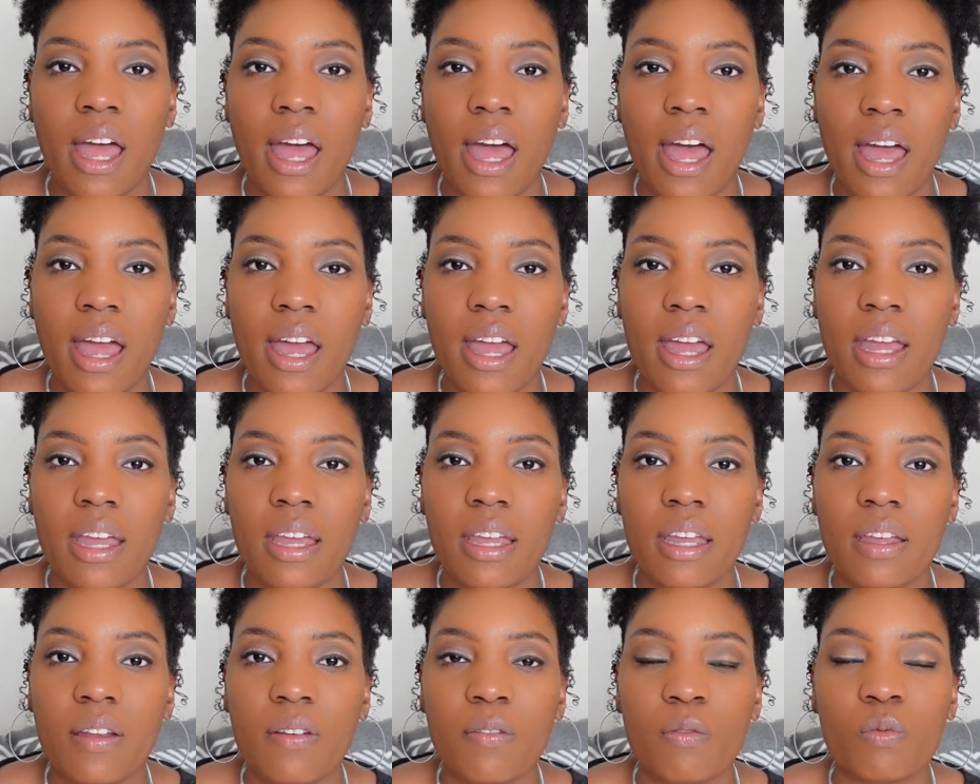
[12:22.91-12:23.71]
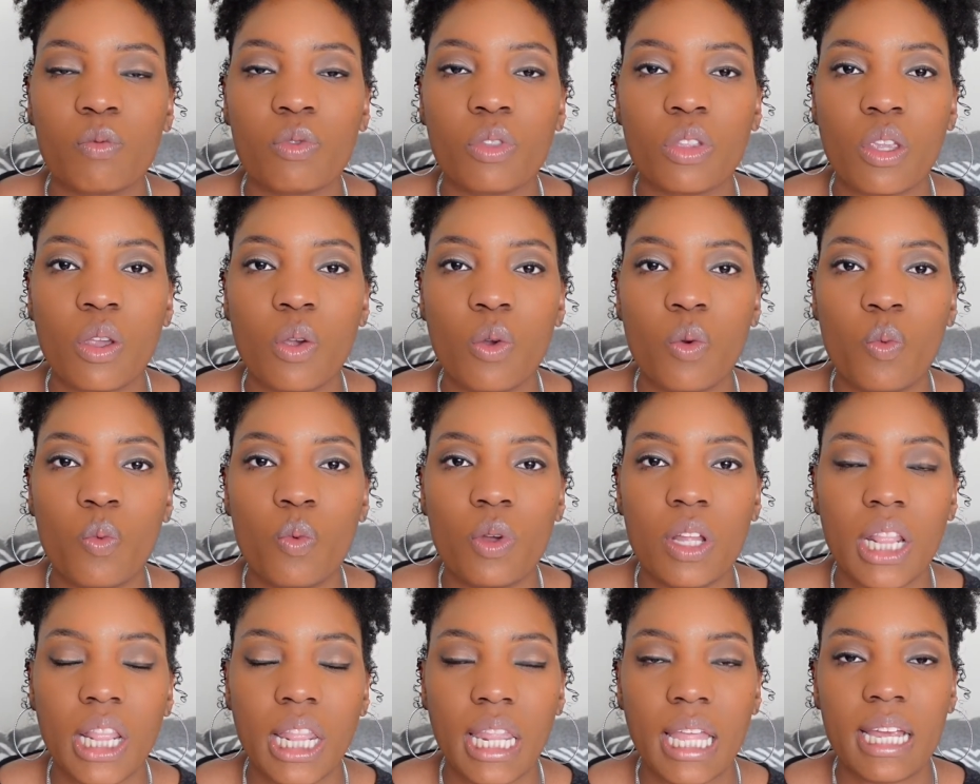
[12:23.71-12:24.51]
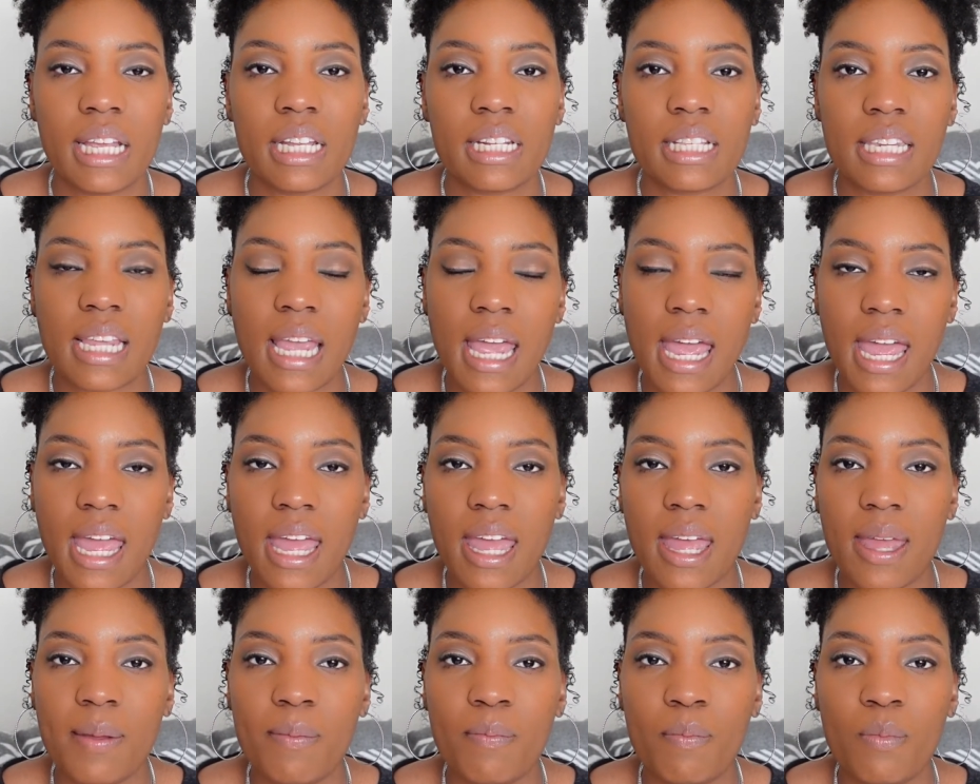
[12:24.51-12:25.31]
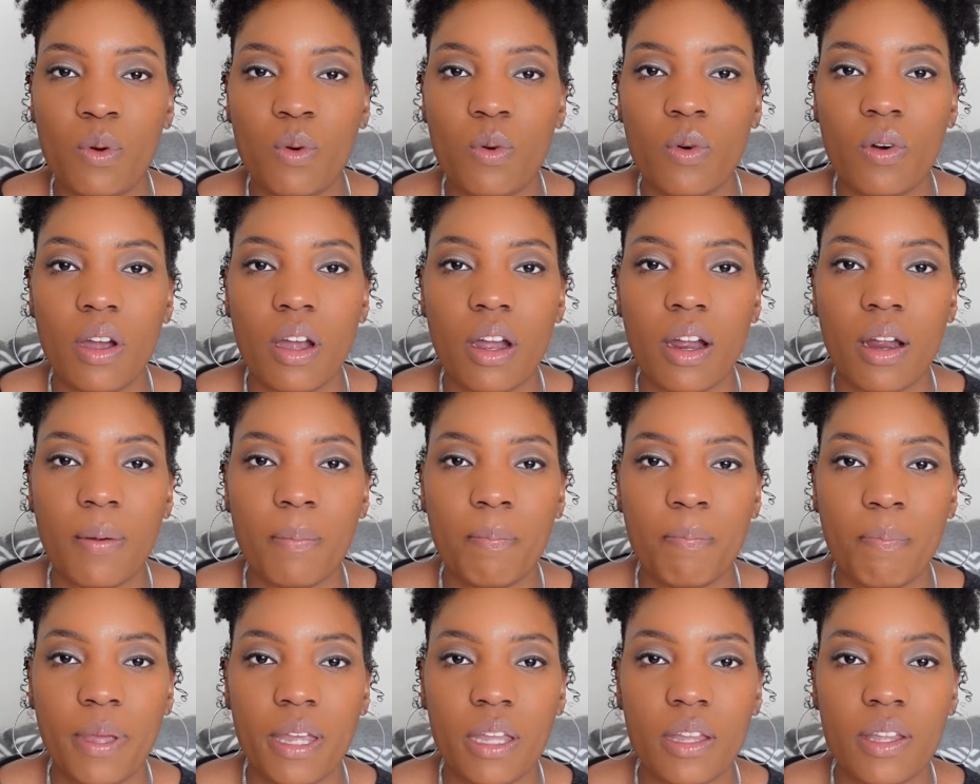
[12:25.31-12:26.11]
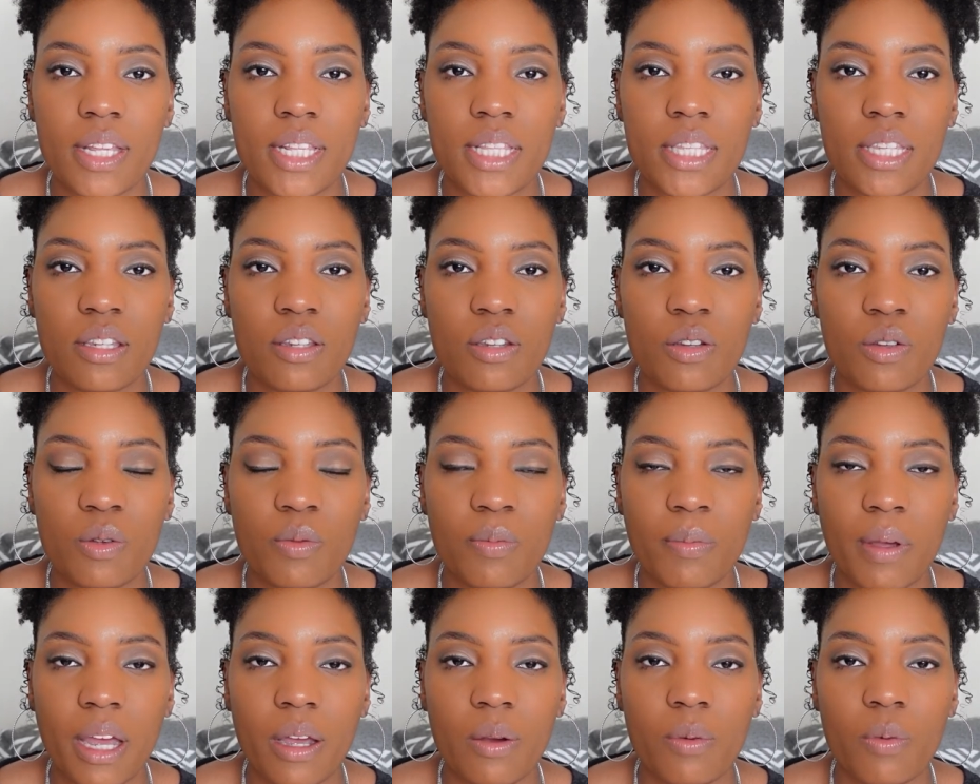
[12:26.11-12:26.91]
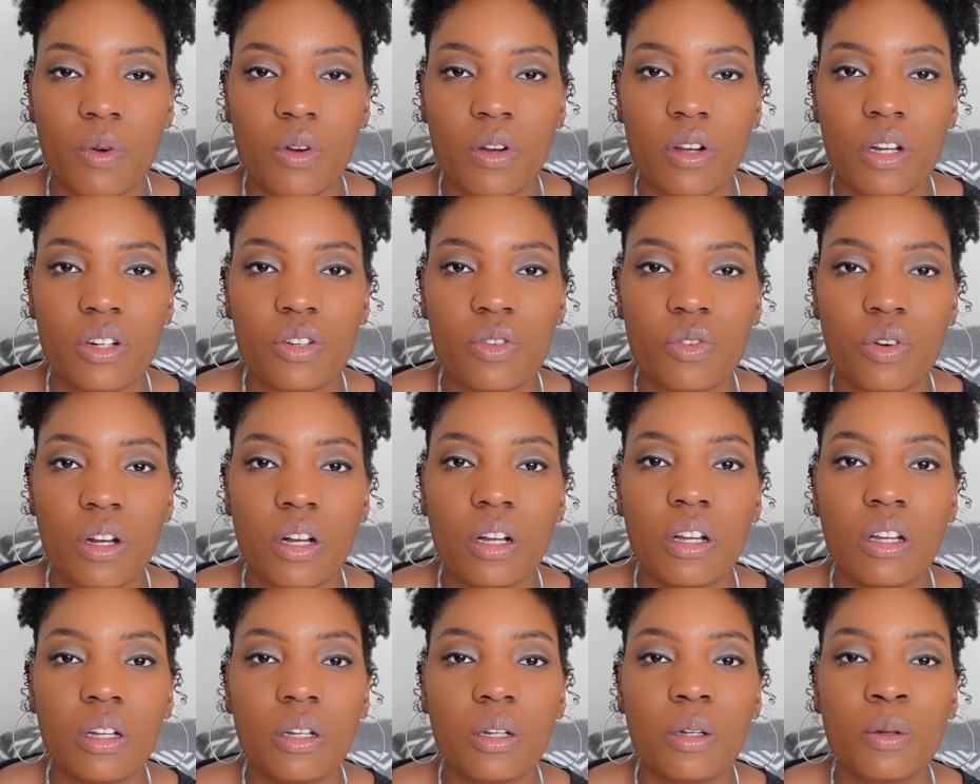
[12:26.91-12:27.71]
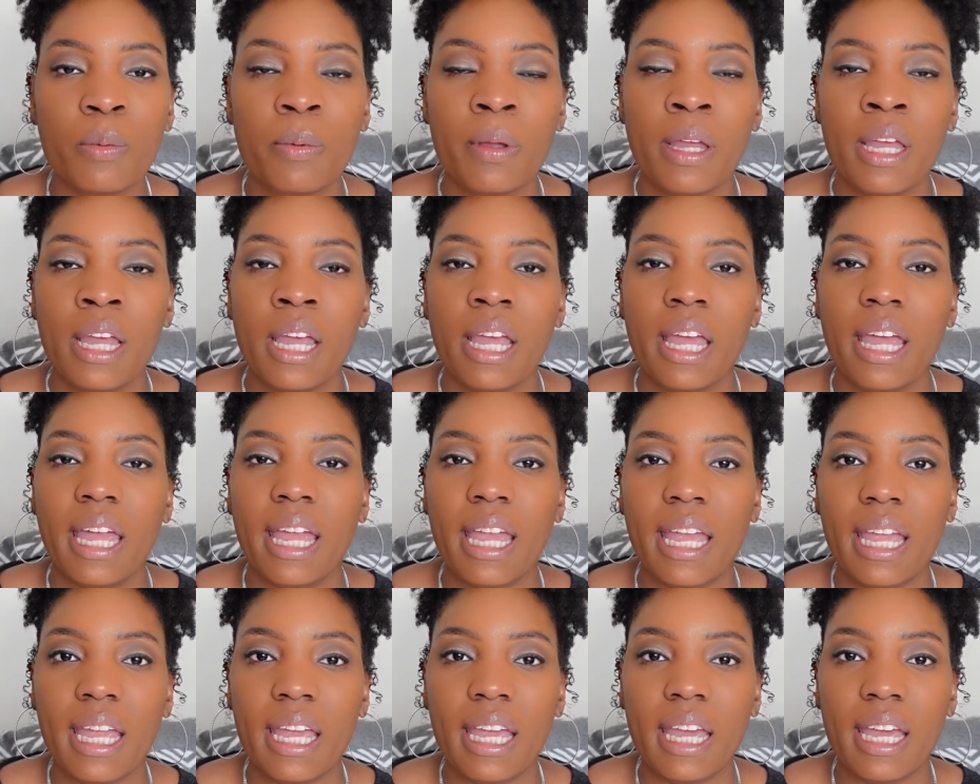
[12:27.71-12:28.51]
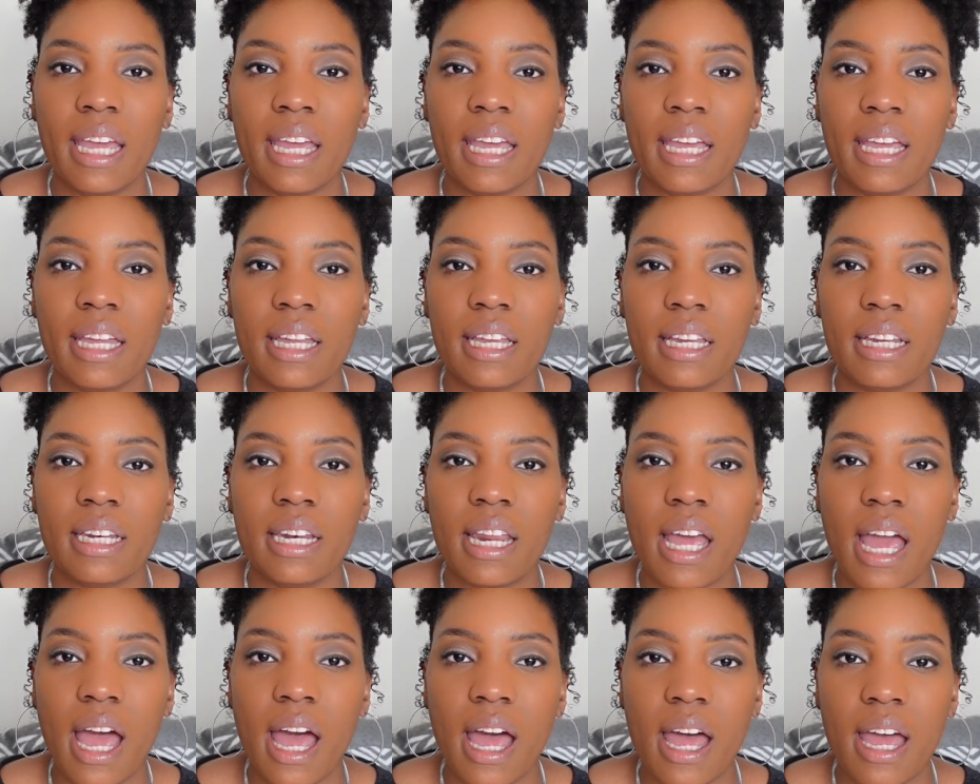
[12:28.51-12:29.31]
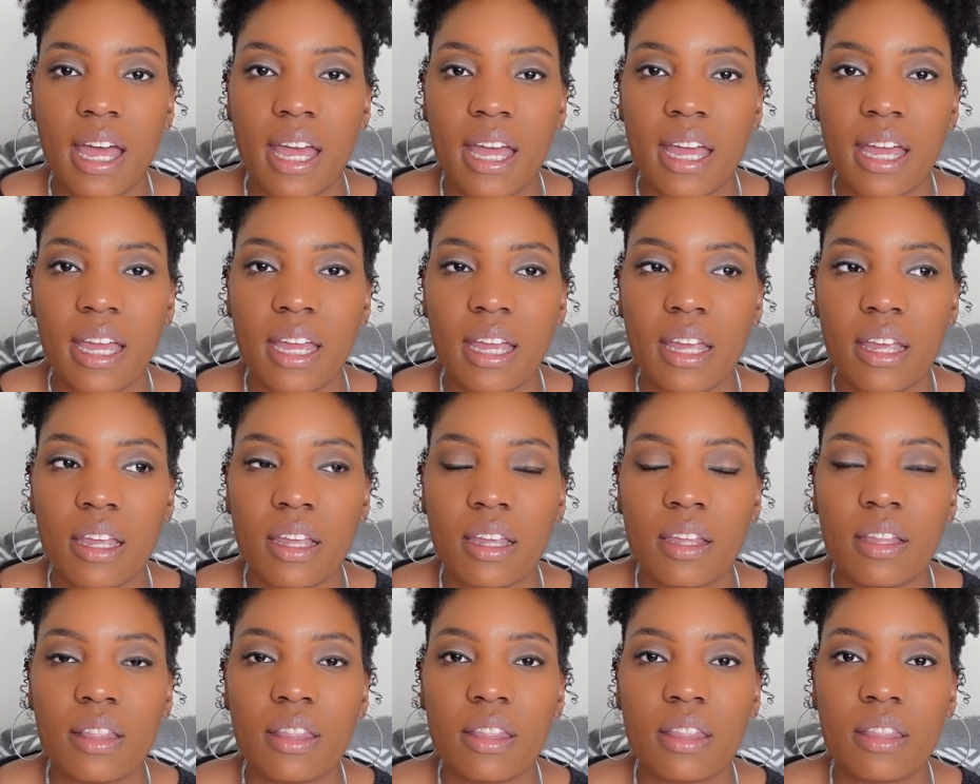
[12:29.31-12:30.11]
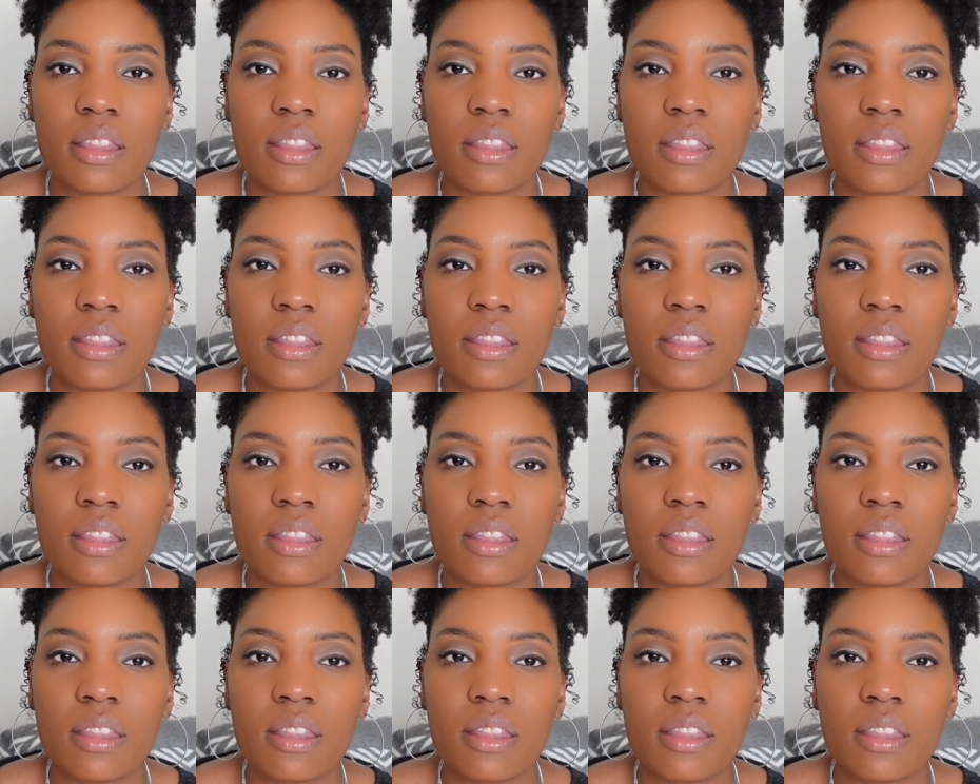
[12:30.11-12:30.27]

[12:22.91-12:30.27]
I would like to add more belts to my wardrobe, and I